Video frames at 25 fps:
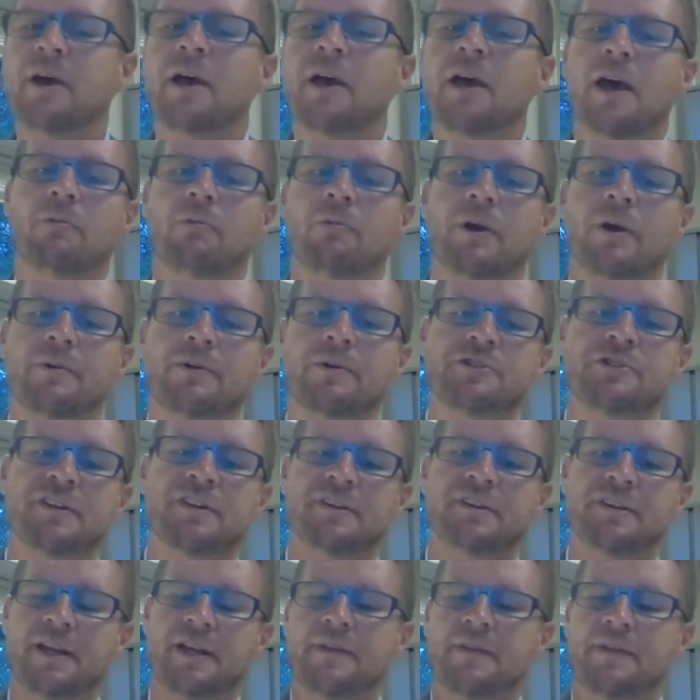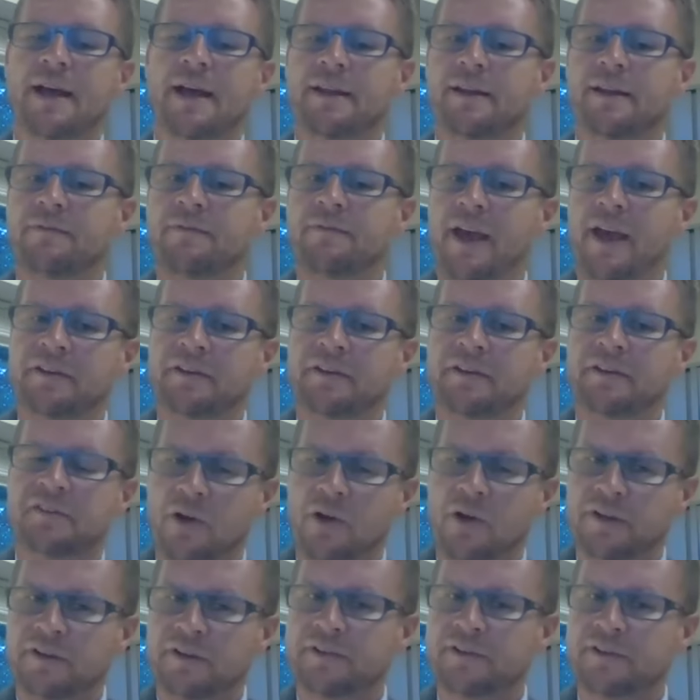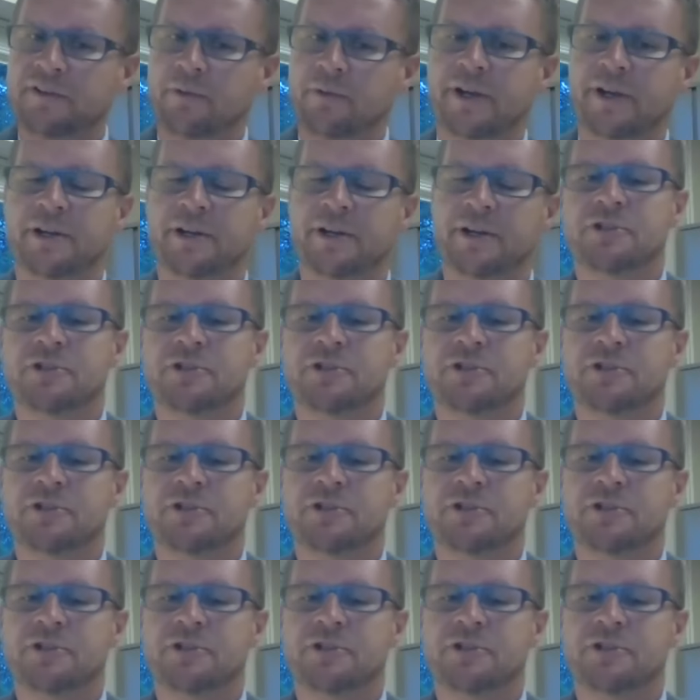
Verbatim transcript: and we would just need that advance notice so we could